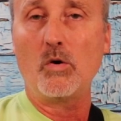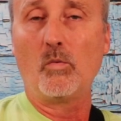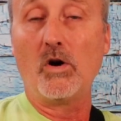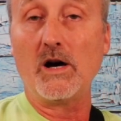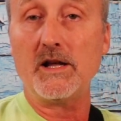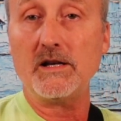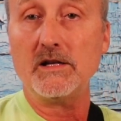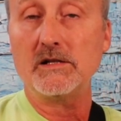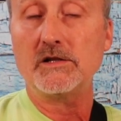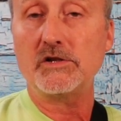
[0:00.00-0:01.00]
One,
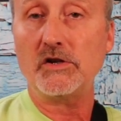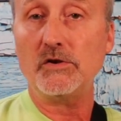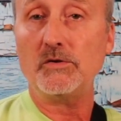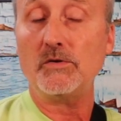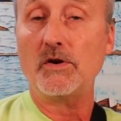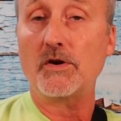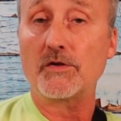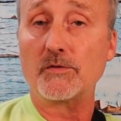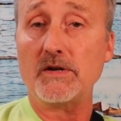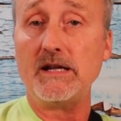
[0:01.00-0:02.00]
two,
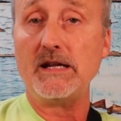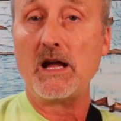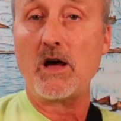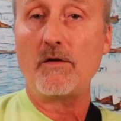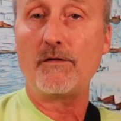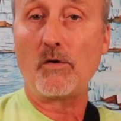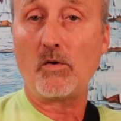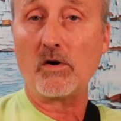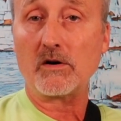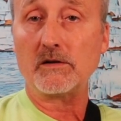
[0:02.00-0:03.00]
three,
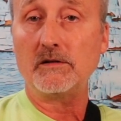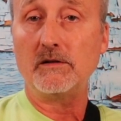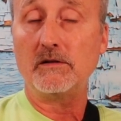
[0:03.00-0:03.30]
four.